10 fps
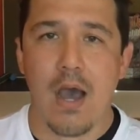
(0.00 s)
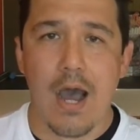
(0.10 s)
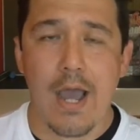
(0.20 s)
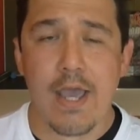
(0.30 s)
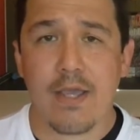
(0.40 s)

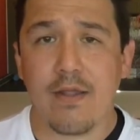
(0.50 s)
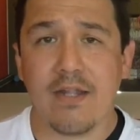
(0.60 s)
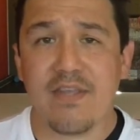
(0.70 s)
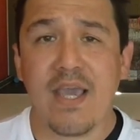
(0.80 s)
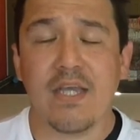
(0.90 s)

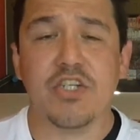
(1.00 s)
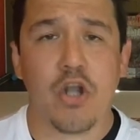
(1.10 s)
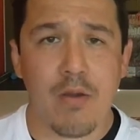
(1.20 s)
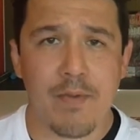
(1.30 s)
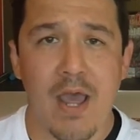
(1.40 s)
I take a
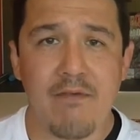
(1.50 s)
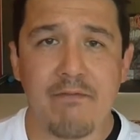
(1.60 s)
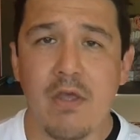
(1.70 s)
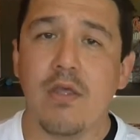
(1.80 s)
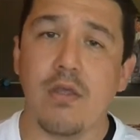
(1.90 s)
sharp knife.
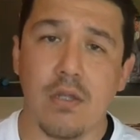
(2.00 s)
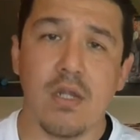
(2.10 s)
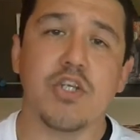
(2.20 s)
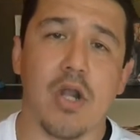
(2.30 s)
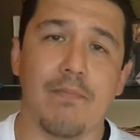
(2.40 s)
You need
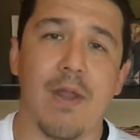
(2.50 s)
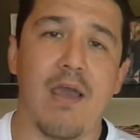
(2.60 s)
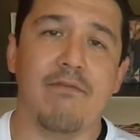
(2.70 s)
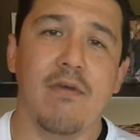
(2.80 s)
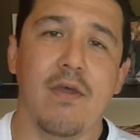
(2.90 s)
a sharp
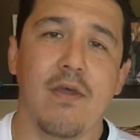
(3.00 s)
knife.